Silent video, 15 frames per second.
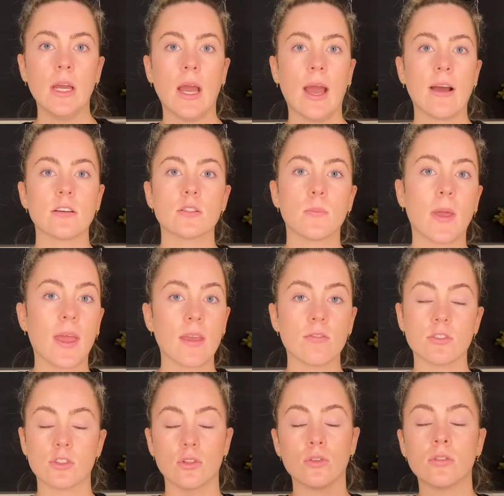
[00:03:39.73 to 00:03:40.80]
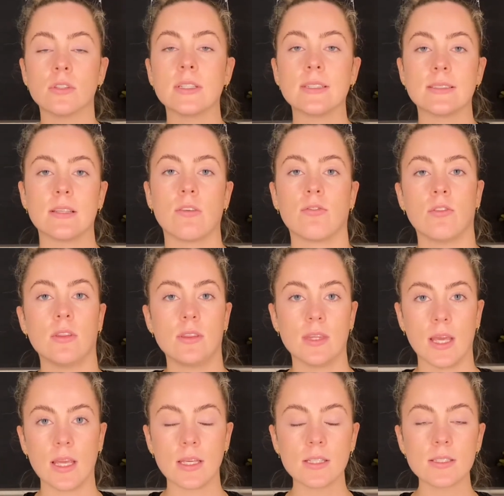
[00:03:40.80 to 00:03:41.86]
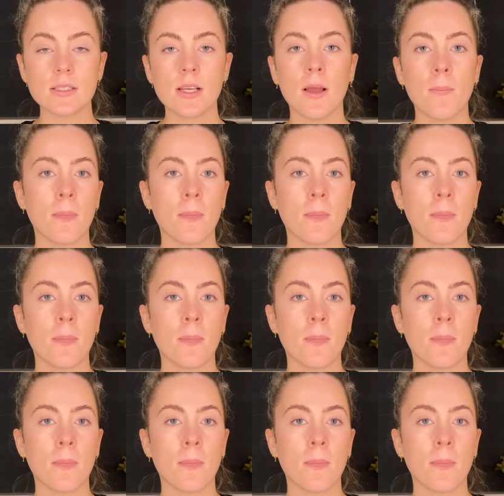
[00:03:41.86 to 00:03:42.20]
how to behave as all these different things.